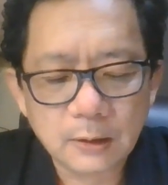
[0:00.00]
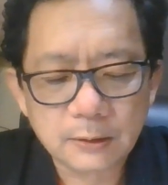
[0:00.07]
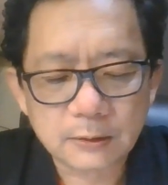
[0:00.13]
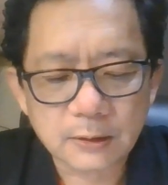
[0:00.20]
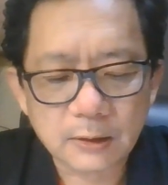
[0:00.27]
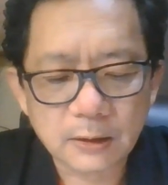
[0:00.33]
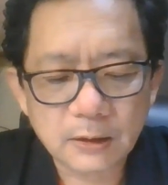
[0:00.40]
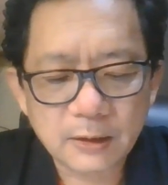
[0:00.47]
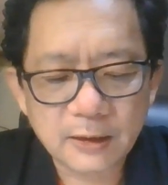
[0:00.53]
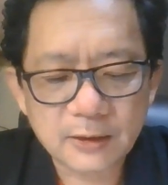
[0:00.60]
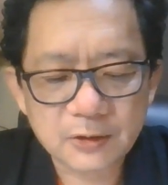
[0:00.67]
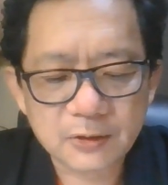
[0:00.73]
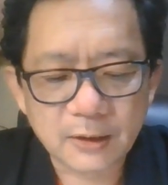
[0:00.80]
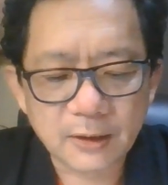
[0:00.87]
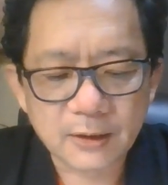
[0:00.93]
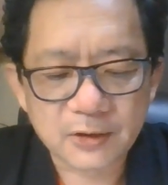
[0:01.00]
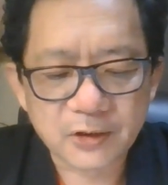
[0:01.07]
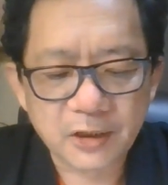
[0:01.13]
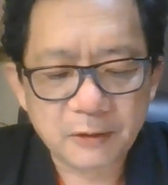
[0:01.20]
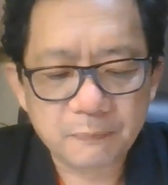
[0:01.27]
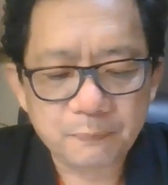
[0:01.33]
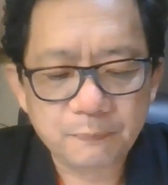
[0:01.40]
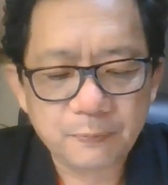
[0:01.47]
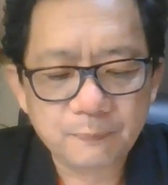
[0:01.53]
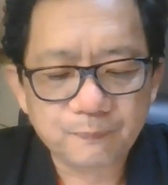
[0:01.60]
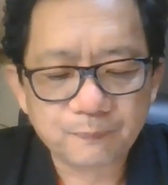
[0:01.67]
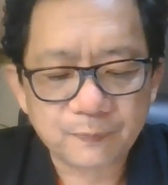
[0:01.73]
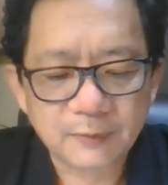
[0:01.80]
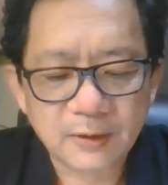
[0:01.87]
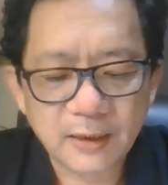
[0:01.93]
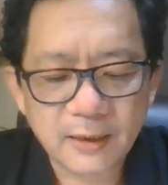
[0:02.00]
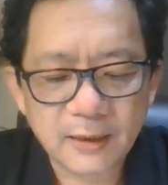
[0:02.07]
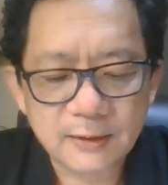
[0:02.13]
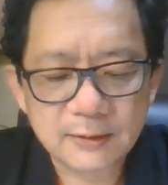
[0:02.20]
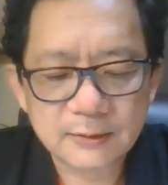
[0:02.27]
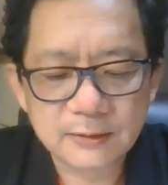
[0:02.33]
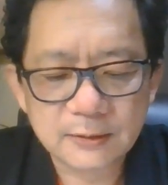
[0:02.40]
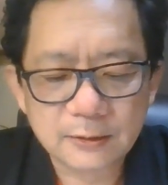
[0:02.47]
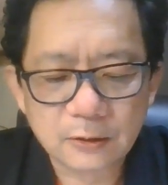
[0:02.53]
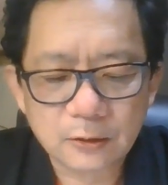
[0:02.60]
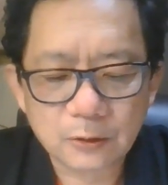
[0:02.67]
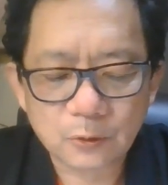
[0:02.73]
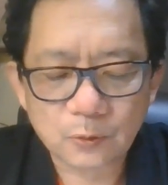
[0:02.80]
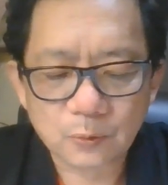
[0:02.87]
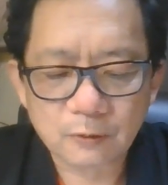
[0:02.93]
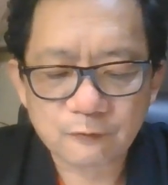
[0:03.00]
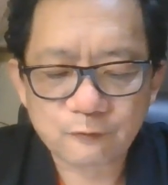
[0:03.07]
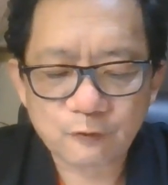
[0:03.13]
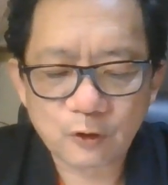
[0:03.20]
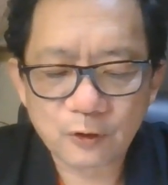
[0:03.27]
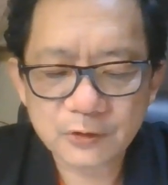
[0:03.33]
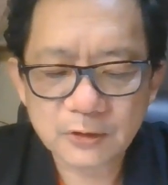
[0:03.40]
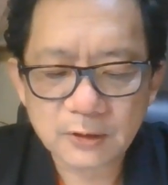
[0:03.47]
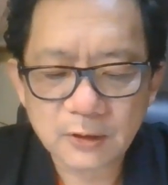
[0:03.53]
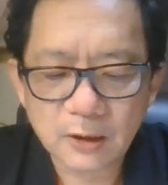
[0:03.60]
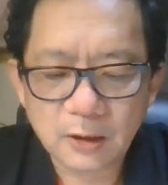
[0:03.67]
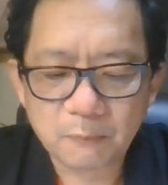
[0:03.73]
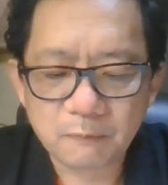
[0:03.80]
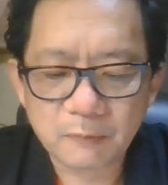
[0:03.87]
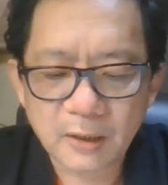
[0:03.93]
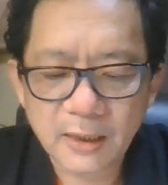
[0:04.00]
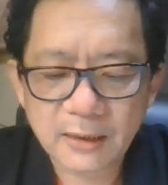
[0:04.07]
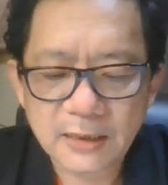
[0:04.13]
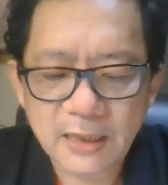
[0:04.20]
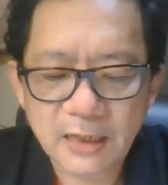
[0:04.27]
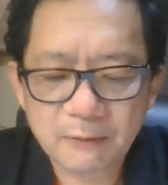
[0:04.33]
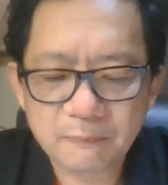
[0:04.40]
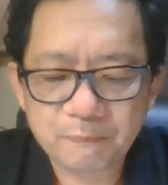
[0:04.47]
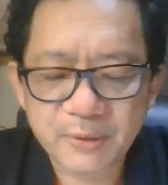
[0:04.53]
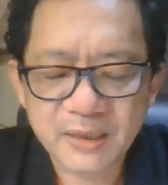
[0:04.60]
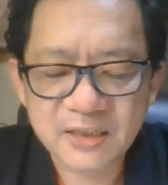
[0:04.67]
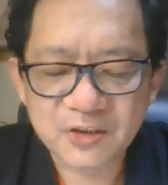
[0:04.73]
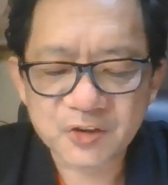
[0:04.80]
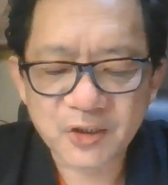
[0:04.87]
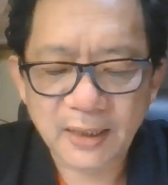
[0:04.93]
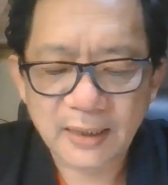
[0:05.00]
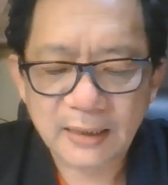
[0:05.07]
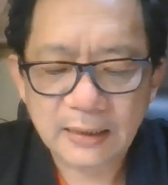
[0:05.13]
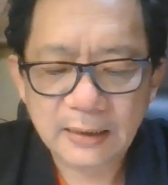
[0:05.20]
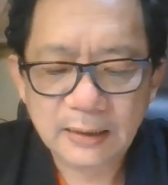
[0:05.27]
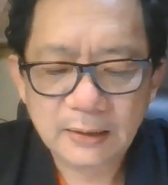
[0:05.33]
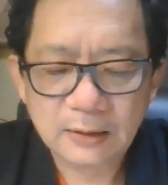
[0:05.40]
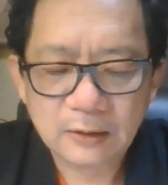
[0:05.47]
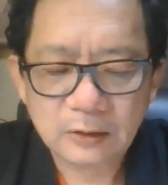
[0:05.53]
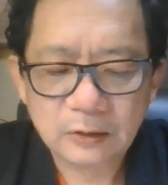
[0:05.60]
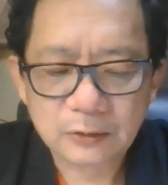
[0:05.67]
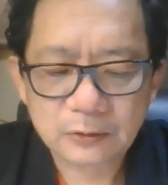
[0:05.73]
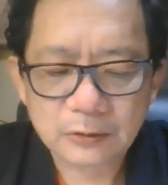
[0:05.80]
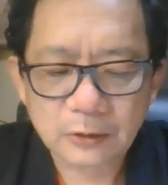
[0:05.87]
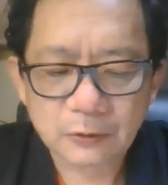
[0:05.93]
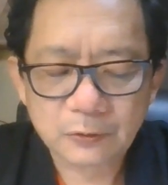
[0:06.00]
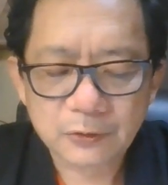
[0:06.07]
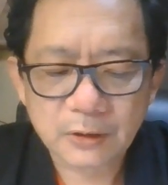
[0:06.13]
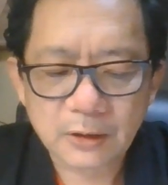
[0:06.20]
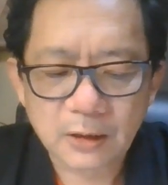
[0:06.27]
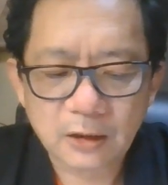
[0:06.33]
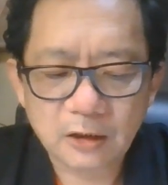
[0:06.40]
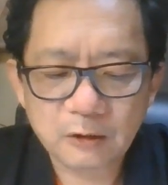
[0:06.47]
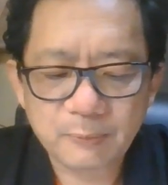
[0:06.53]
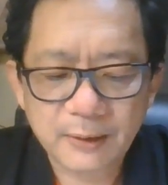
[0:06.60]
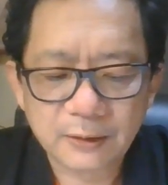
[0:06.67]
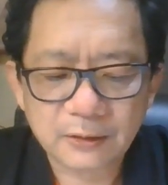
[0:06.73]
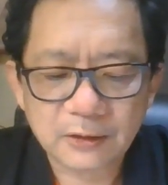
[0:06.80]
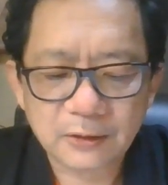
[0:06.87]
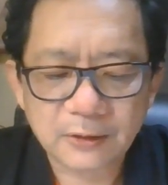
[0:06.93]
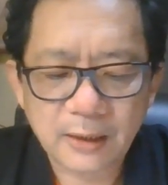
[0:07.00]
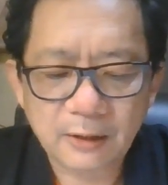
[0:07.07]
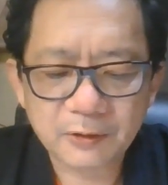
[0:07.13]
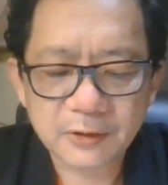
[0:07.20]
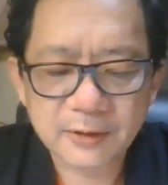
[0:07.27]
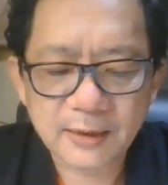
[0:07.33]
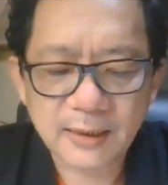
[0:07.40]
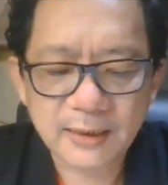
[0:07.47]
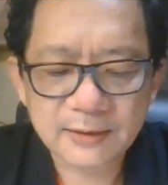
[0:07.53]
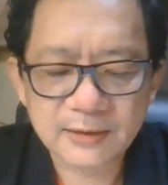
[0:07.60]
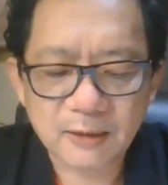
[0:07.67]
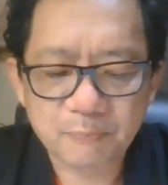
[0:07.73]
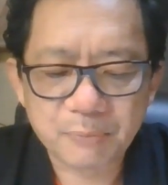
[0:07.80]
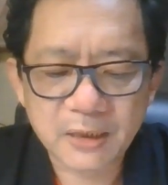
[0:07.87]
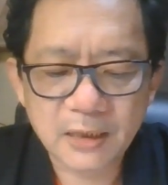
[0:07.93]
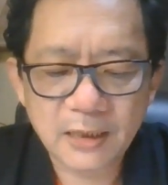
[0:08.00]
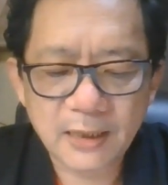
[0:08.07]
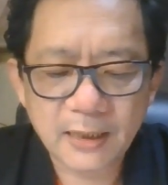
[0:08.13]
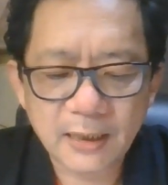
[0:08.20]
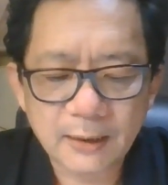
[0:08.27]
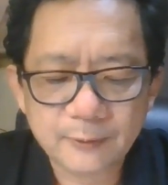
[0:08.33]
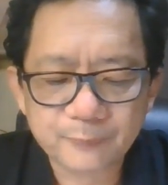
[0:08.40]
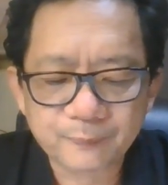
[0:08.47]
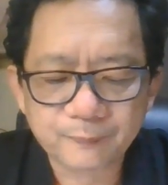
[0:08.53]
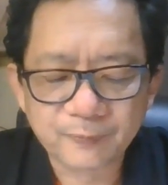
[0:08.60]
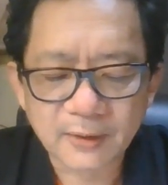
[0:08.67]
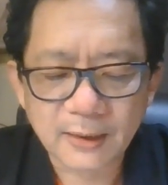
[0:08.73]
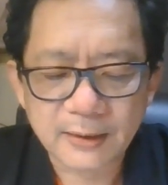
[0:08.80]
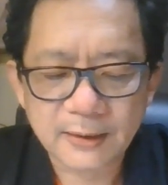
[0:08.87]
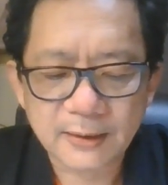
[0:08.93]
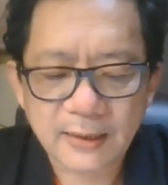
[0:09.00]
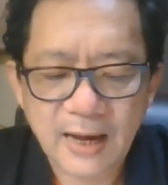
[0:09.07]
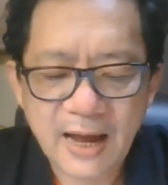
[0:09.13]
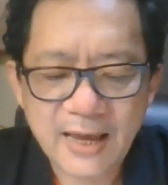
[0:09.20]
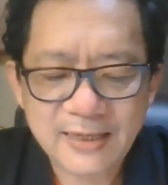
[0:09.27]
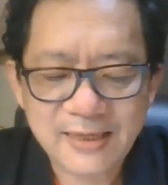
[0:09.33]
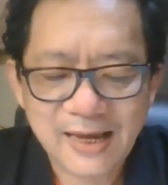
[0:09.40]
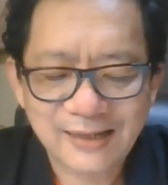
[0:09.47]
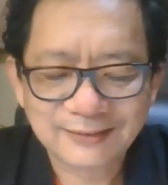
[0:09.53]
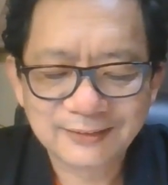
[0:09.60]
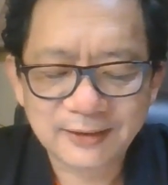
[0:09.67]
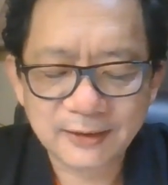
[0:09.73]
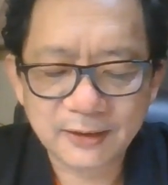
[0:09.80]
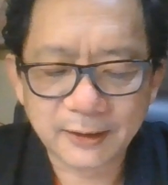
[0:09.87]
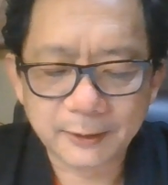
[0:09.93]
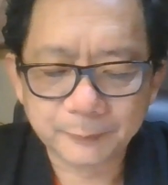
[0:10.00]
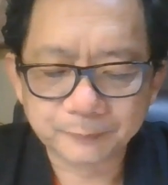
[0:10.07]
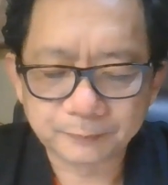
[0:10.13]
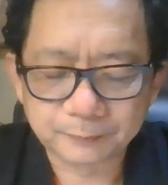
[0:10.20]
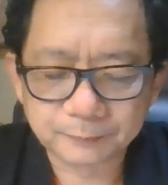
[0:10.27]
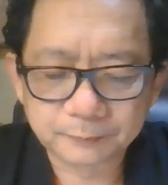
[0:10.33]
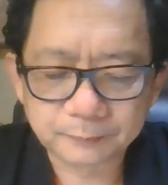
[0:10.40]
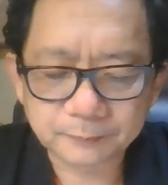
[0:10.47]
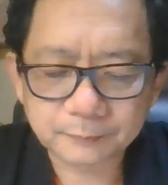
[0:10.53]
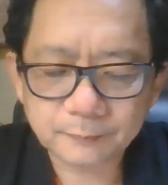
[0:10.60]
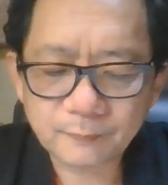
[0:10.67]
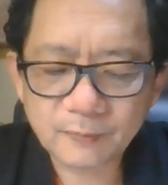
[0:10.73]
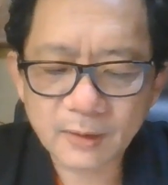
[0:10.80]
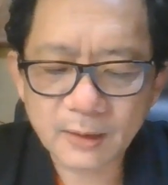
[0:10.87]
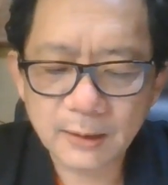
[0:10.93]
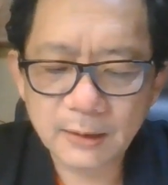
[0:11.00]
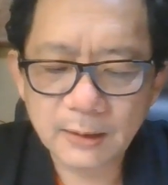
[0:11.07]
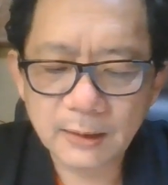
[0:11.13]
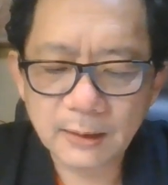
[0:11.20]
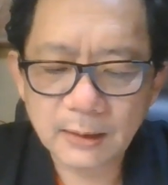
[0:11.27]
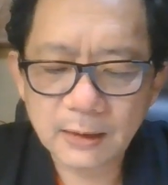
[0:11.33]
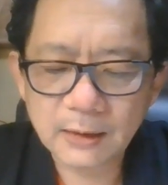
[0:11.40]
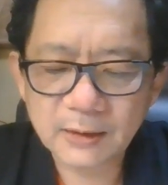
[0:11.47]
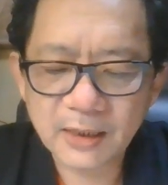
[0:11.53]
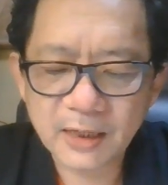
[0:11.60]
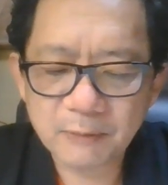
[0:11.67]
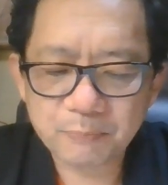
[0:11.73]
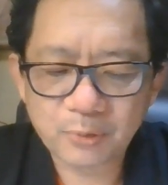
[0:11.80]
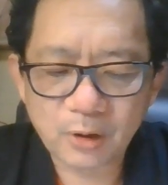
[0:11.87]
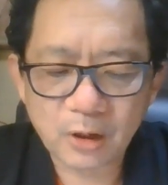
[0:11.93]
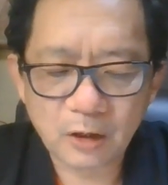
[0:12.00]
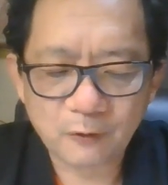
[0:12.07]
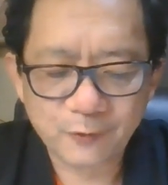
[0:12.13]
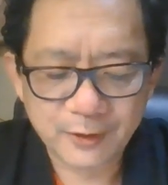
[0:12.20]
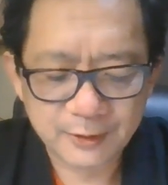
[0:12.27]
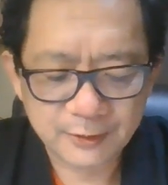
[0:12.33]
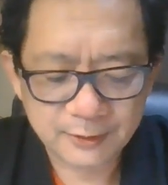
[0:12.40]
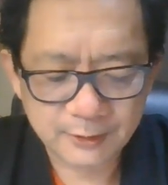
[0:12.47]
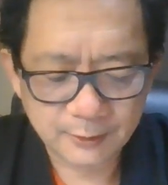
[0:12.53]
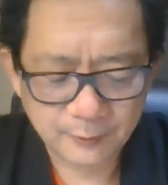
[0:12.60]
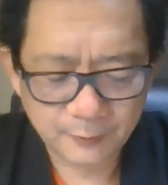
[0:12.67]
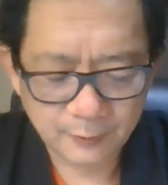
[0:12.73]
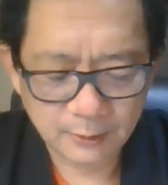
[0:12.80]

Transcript: The earliest example dates to the 1st millennium BC, so the Erkbun did not just appear in Anyang City, in Henan province.